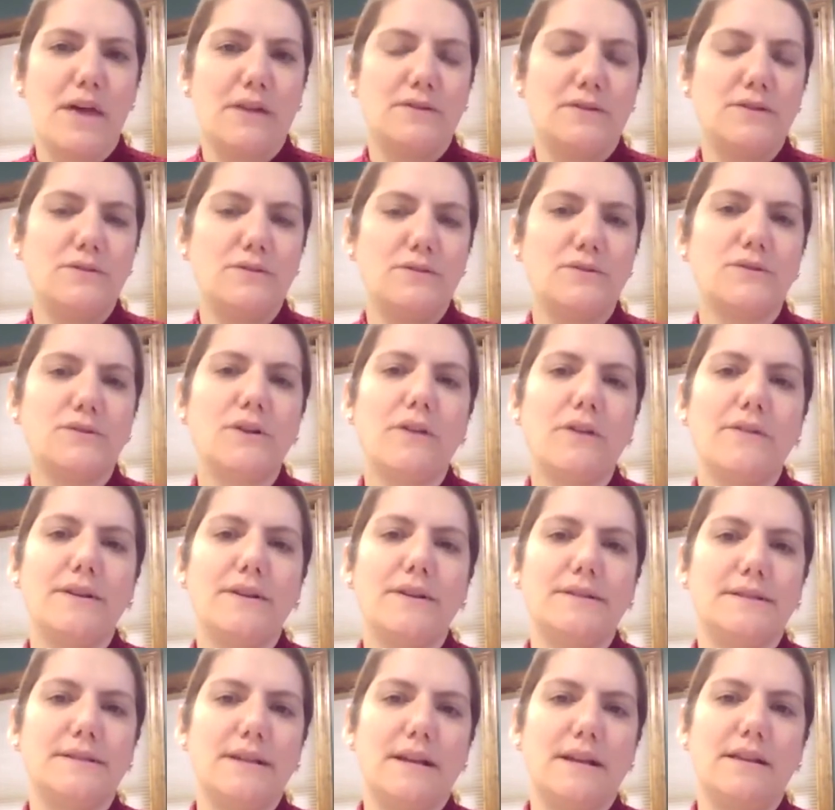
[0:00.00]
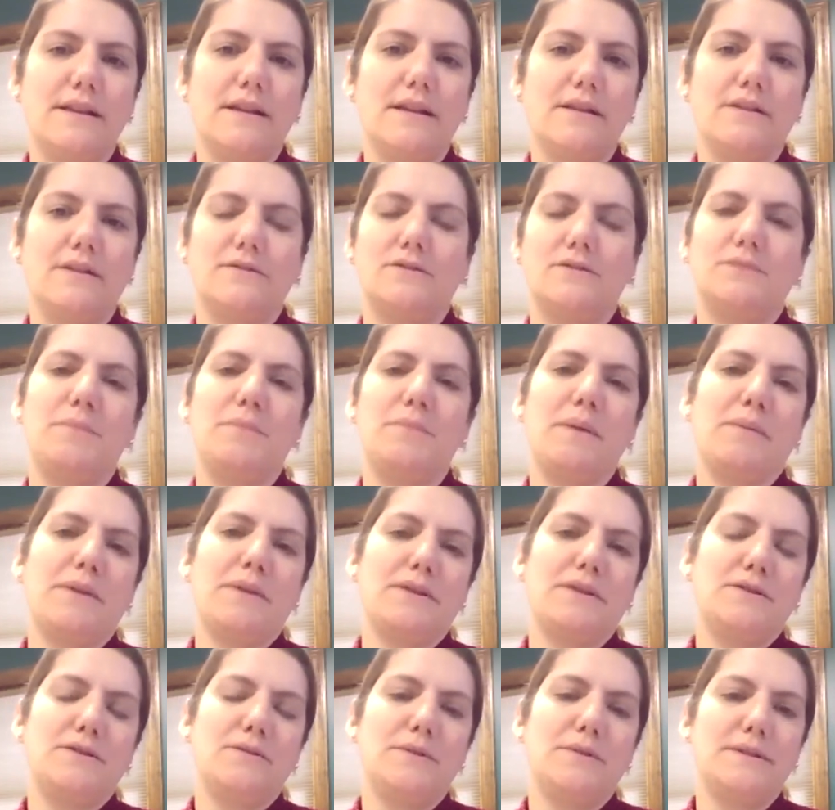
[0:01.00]
do service, and then there's just people
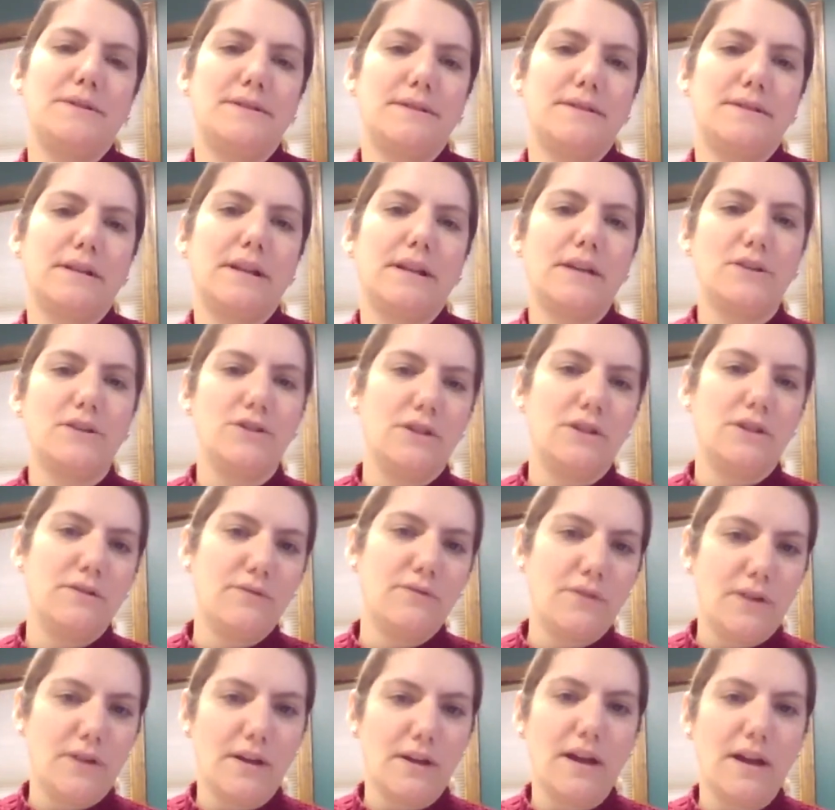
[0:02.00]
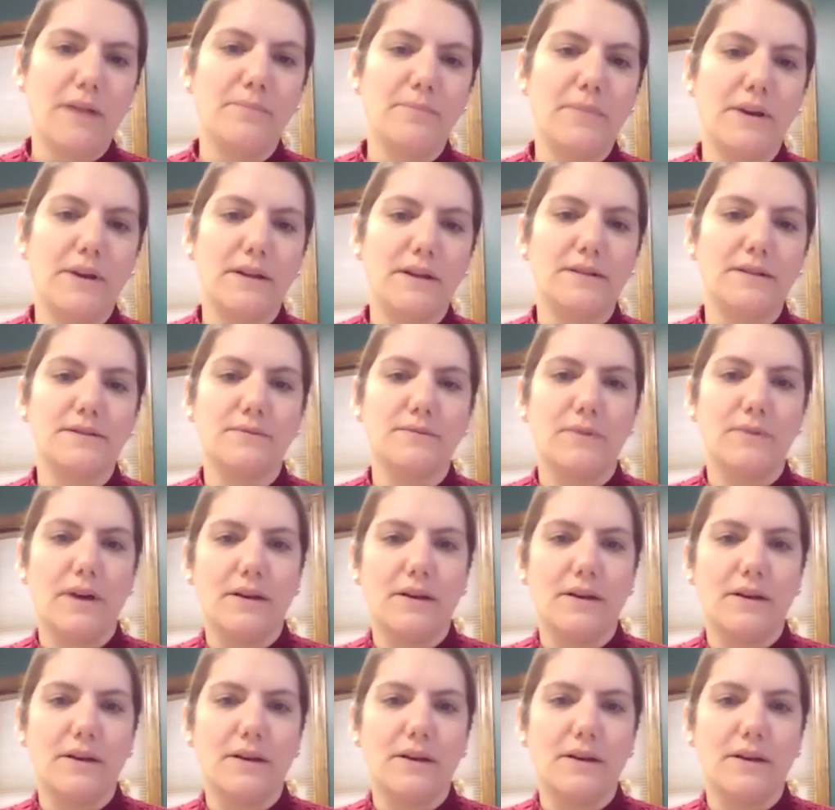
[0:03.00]
that do installation for the company as well.